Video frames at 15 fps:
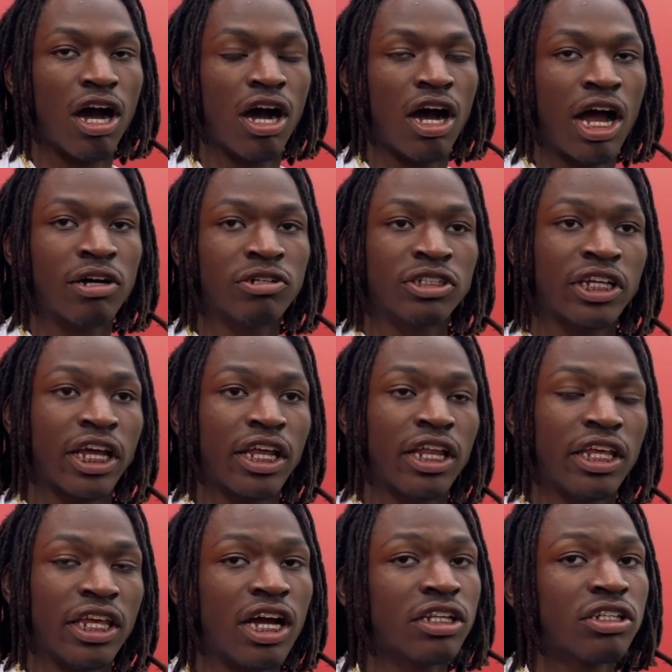Uh, I would say
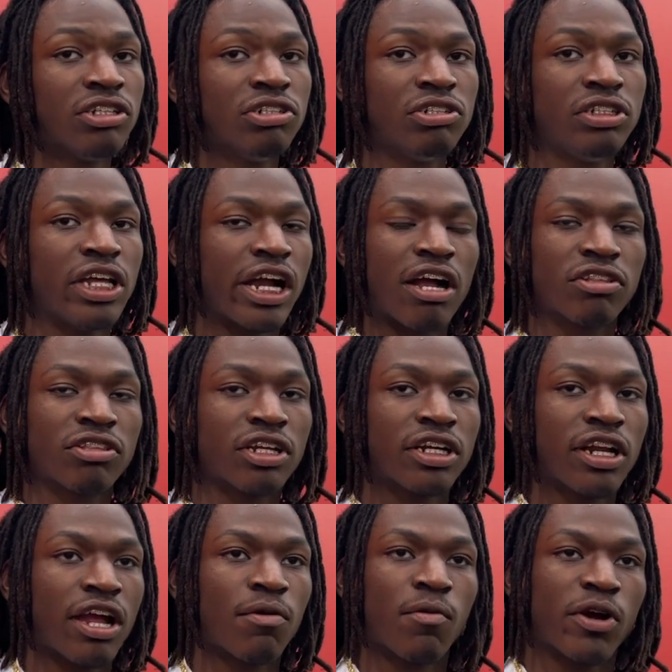the young dudes, they're out there,
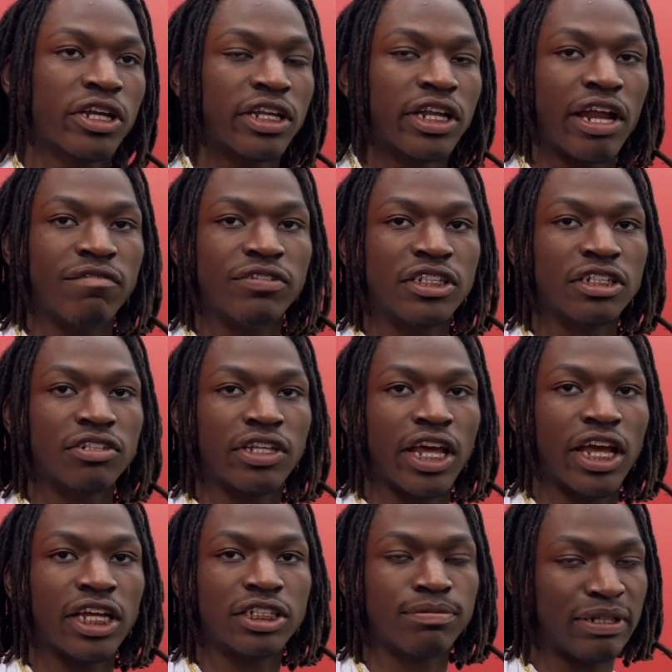they're working every single
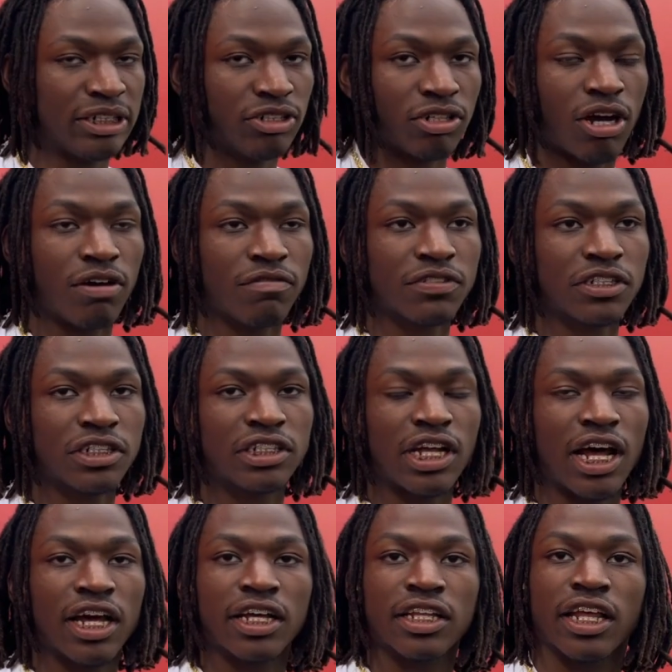day, especially on the offensive
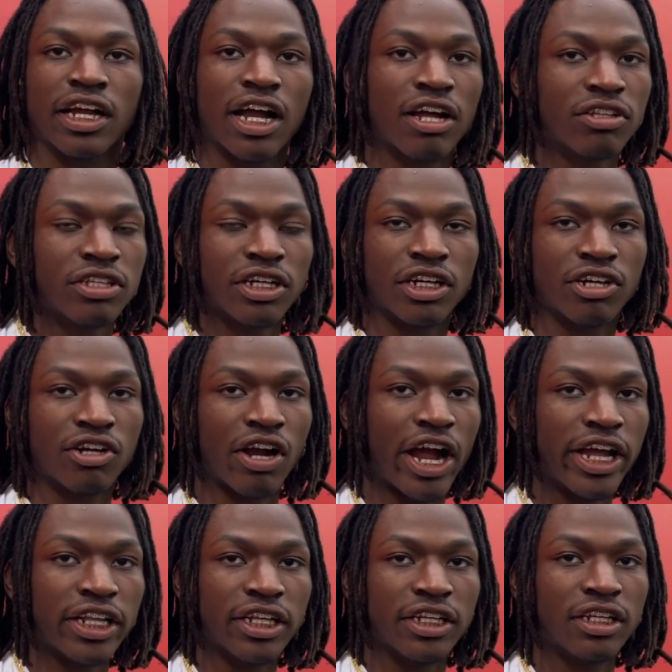side. They're out there
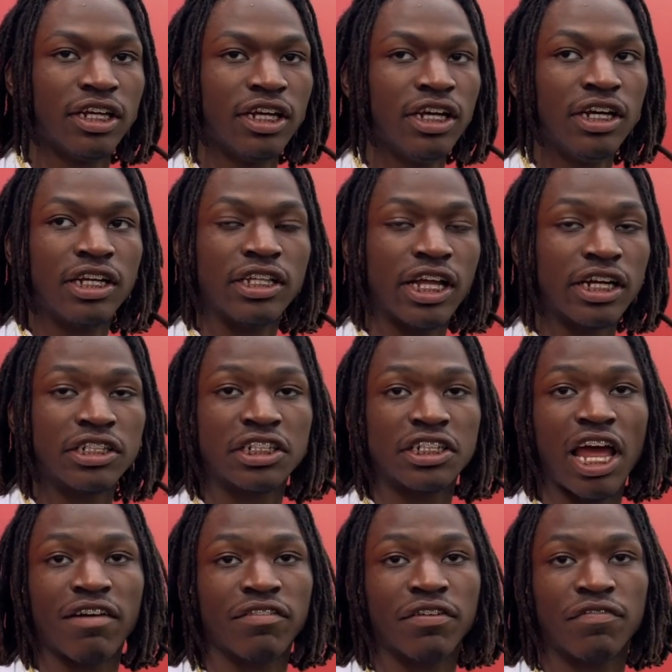grinding. They're just
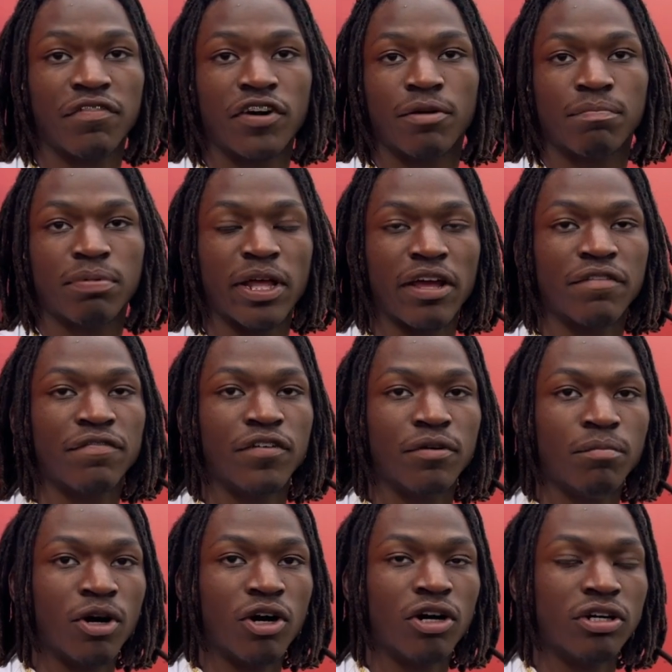having fun playing
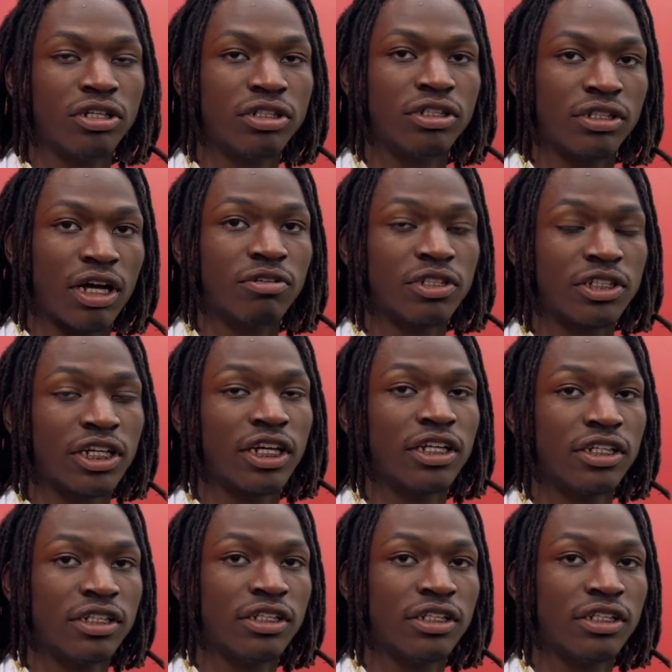football. I would say.